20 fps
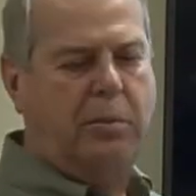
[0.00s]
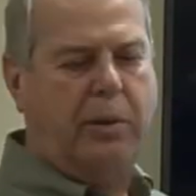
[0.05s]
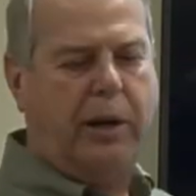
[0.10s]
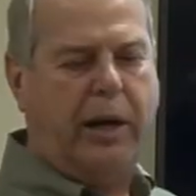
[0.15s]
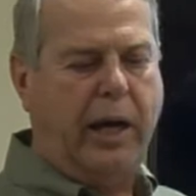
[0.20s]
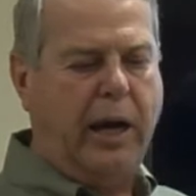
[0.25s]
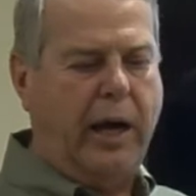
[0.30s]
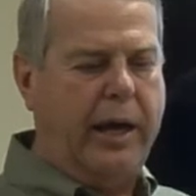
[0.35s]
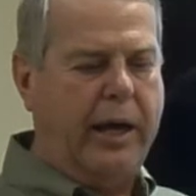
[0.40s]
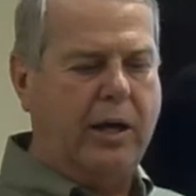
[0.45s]

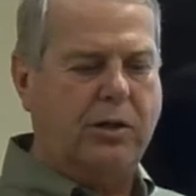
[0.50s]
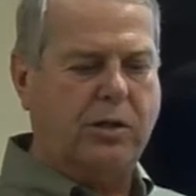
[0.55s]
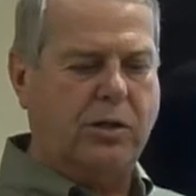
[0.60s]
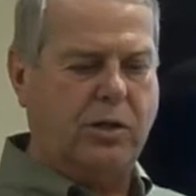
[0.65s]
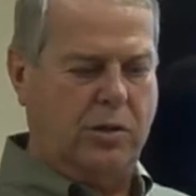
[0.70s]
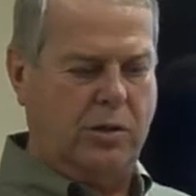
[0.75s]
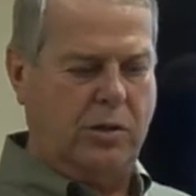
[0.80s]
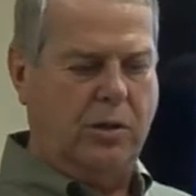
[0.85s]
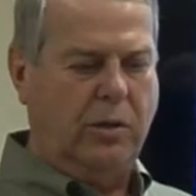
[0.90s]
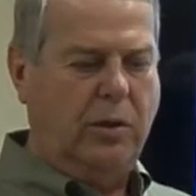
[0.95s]
by
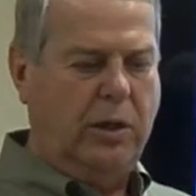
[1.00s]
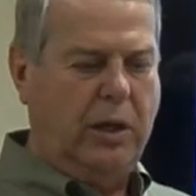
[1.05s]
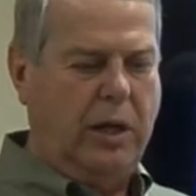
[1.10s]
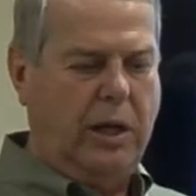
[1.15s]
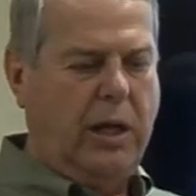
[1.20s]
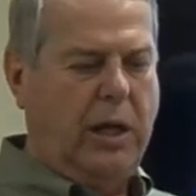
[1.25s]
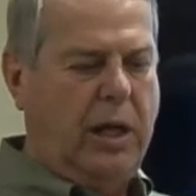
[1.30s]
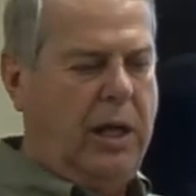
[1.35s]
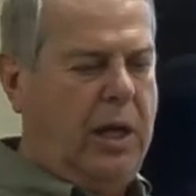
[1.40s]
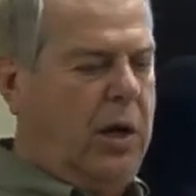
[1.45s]
ISU.
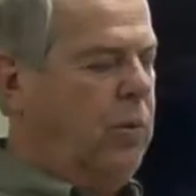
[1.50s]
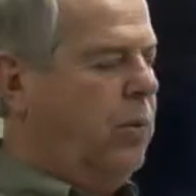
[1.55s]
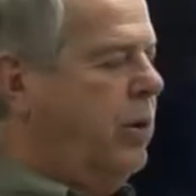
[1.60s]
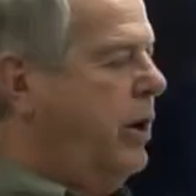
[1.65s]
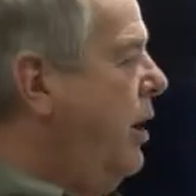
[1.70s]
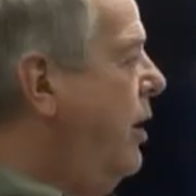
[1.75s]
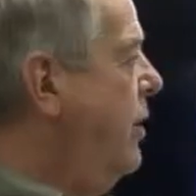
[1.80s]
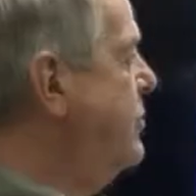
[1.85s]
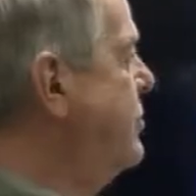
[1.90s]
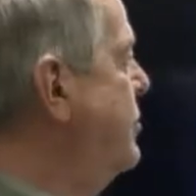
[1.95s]
We
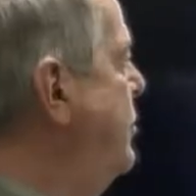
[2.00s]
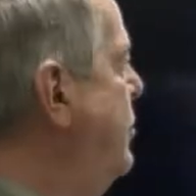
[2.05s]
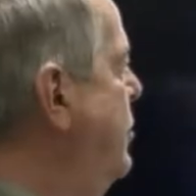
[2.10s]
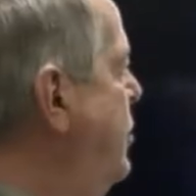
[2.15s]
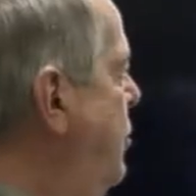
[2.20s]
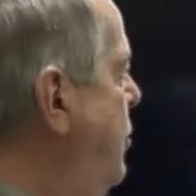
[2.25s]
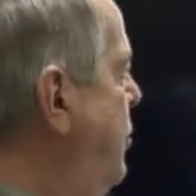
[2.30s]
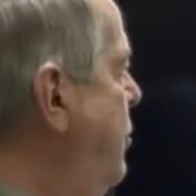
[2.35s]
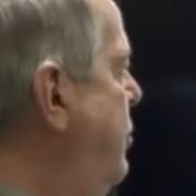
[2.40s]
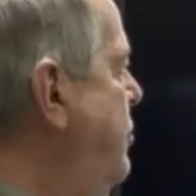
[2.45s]
also
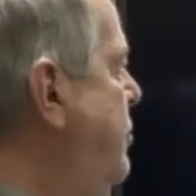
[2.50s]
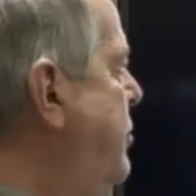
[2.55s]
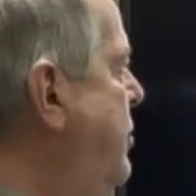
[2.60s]
used